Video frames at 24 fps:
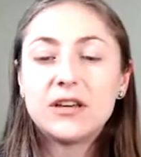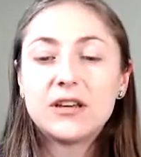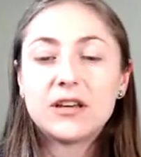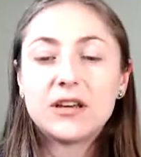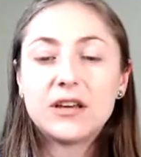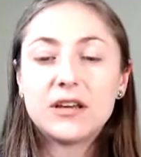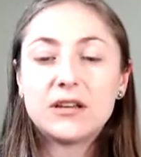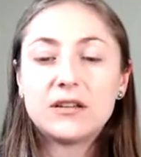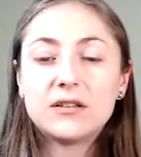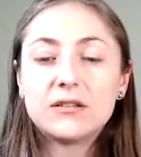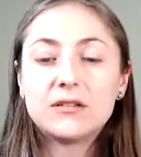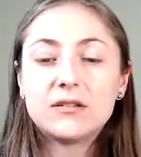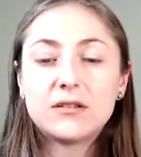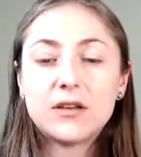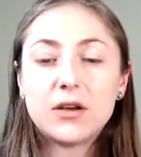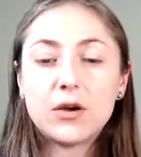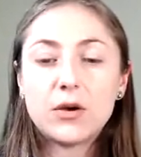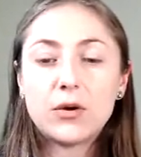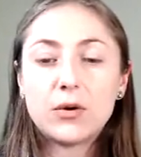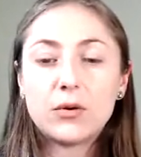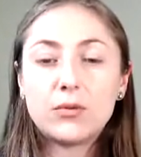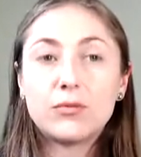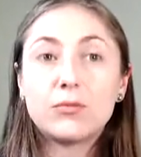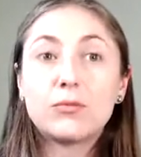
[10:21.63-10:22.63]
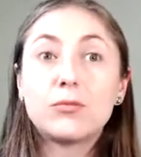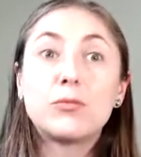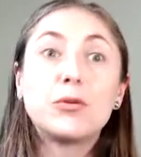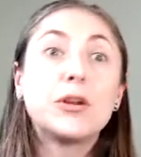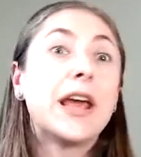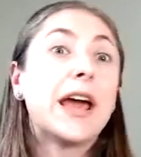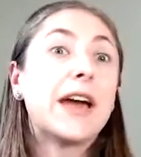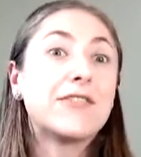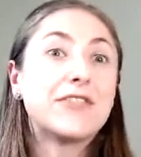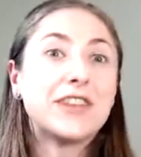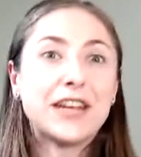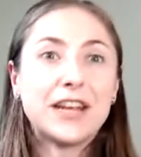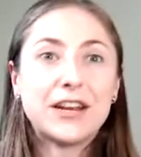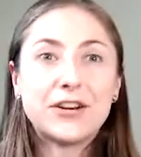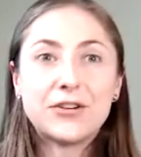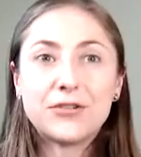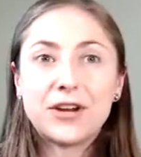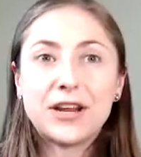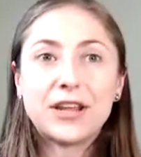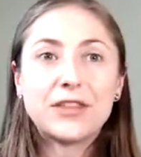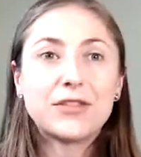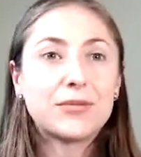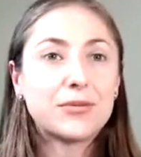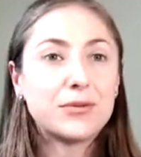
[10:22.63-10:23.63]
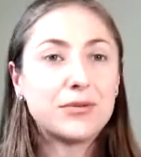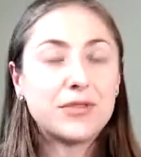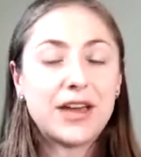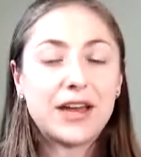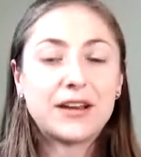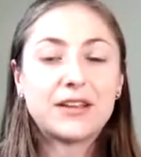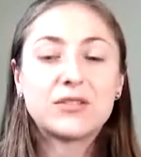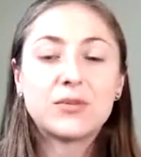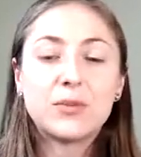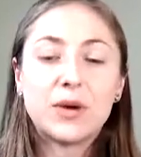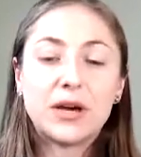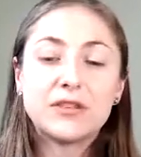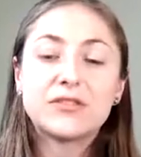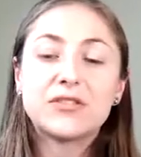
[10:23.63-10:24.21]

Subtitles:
And so we have to iterate through that as well.